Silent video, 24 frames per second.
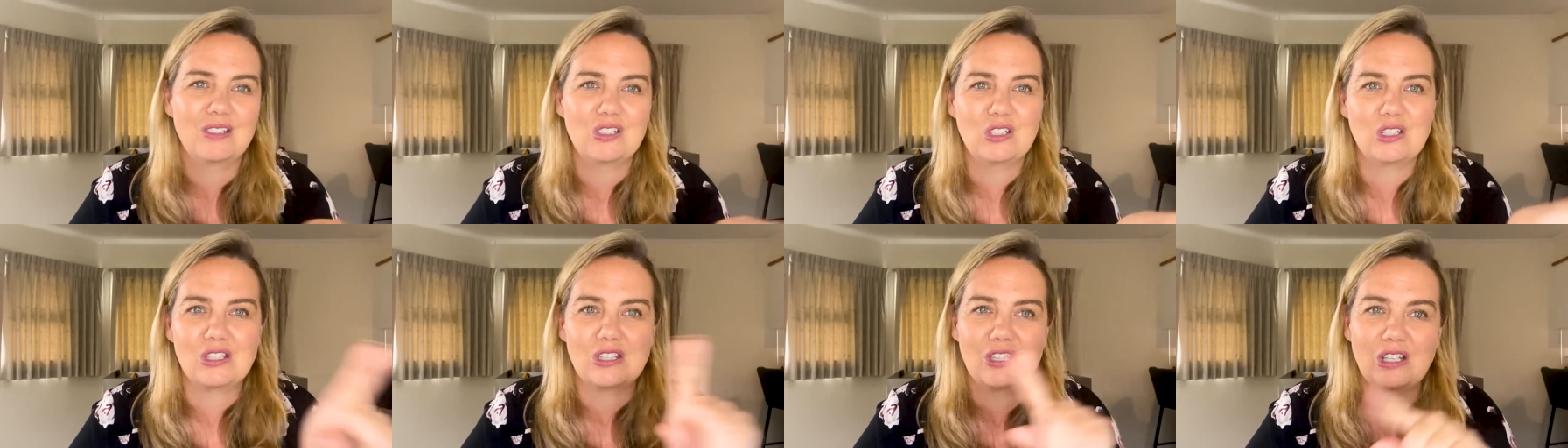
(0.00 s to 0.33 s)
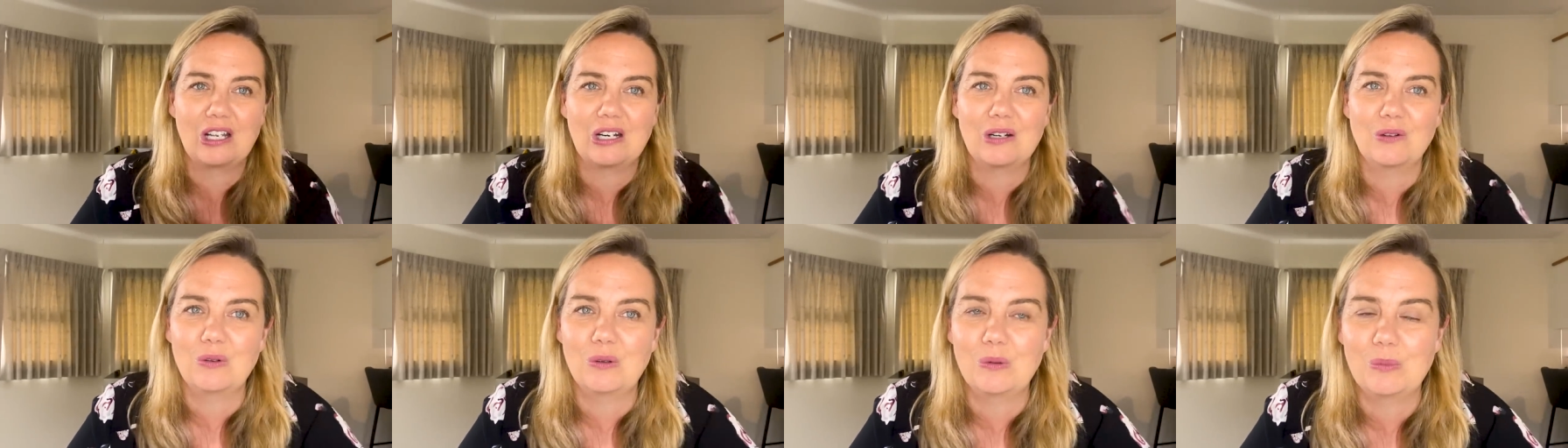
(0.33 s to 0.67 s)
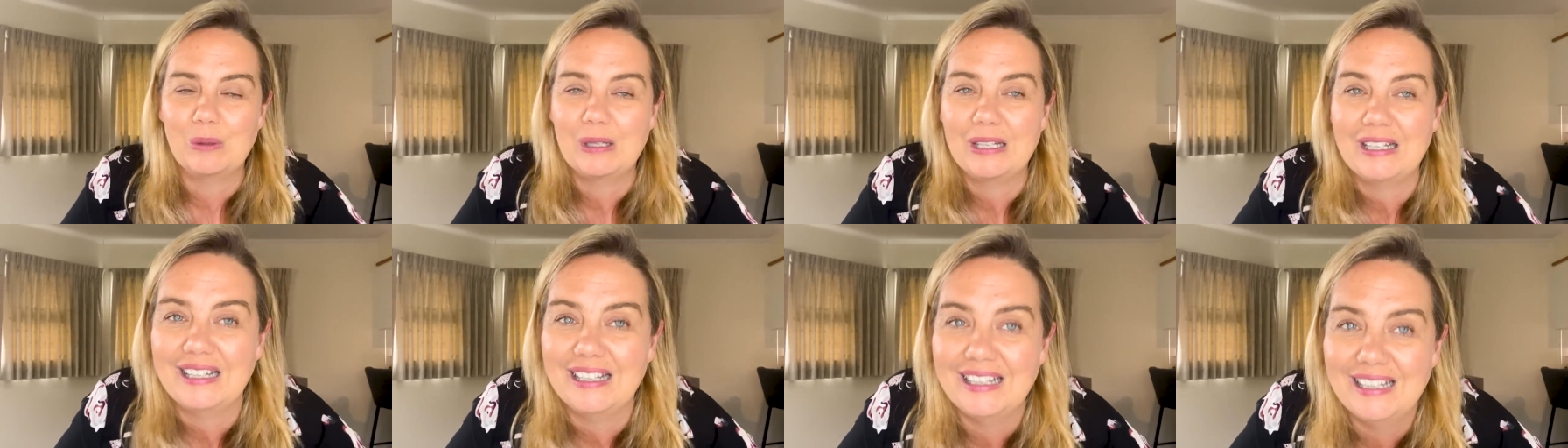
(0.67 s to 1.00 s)
just thought it would
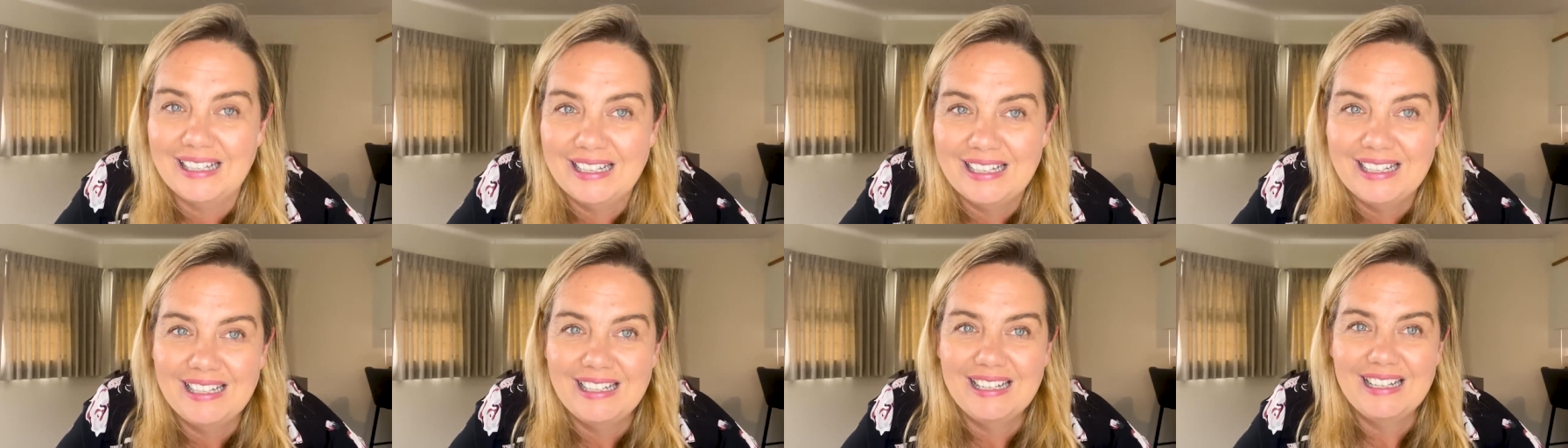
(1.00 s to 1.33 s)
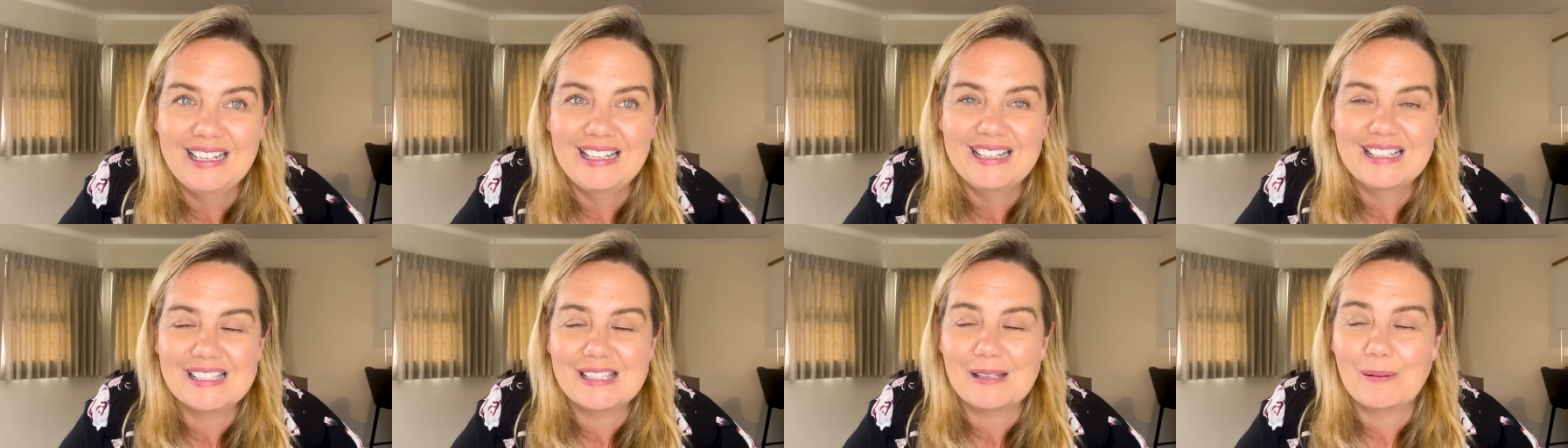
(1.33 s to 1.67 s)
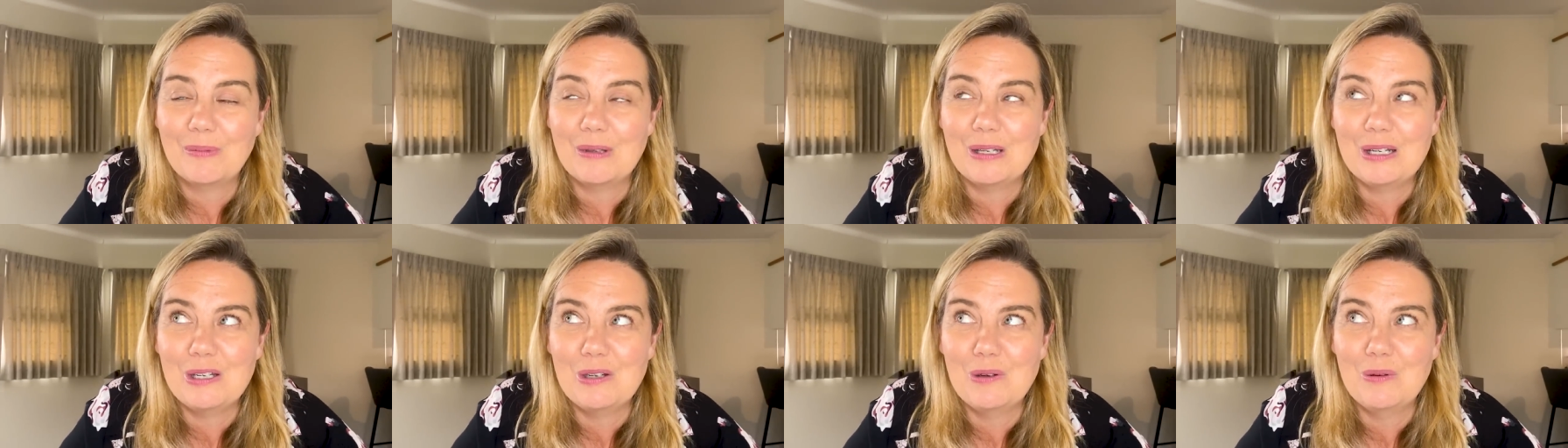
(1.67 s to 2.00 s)
be
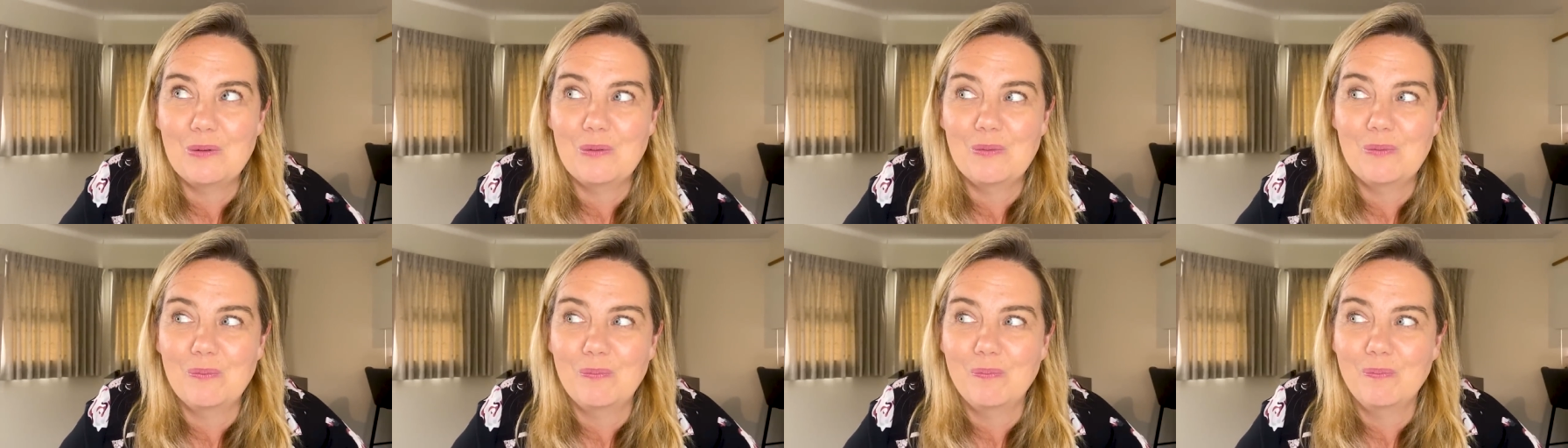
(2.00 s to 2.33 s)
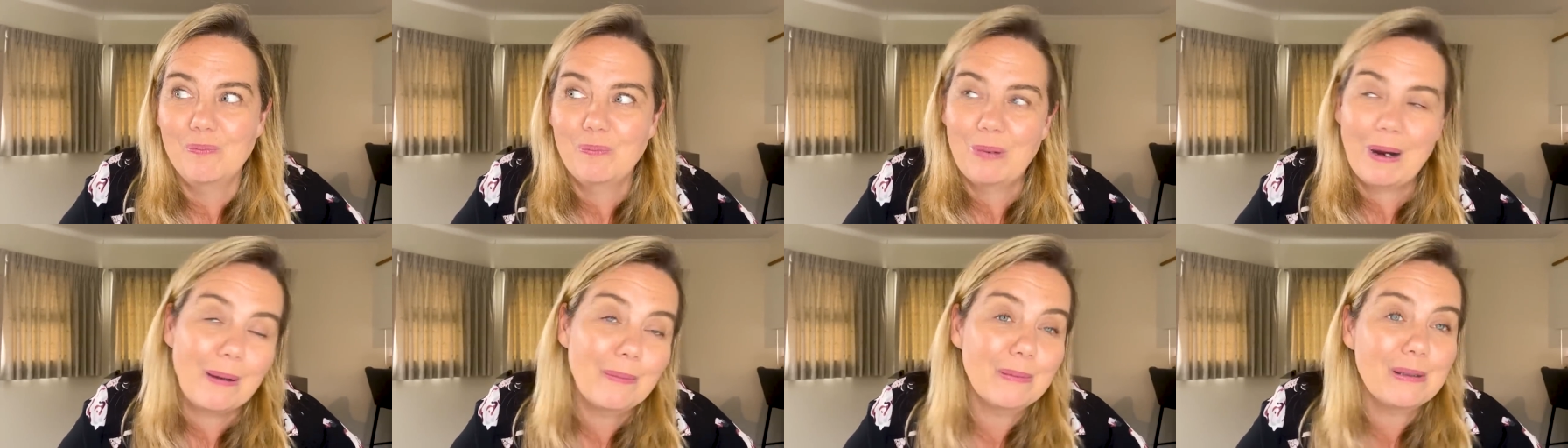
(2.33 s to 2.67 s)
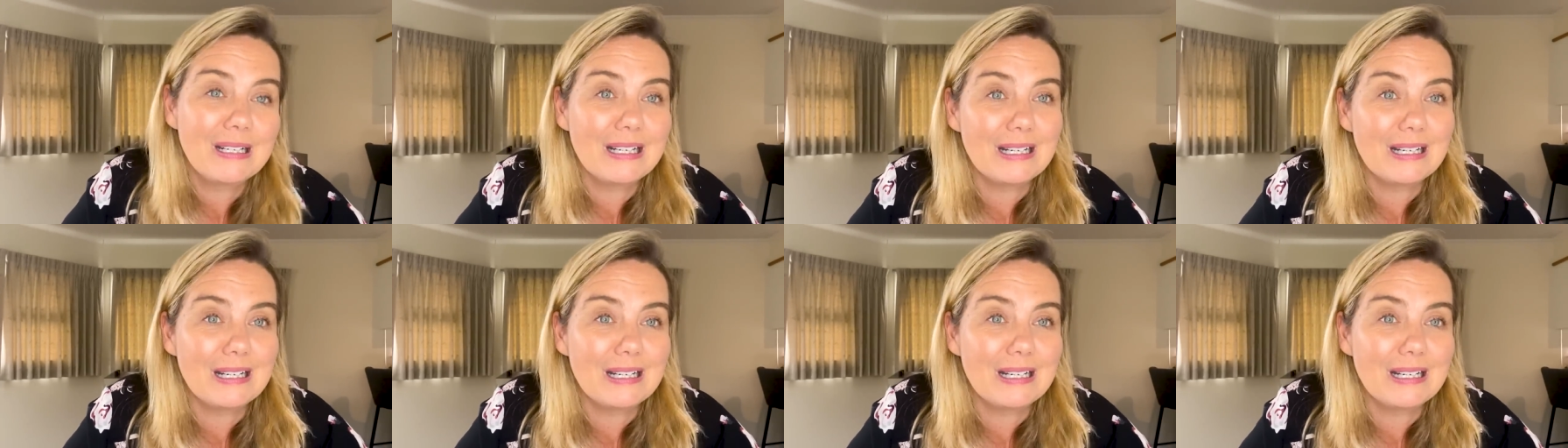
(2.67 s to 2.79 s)
something you probably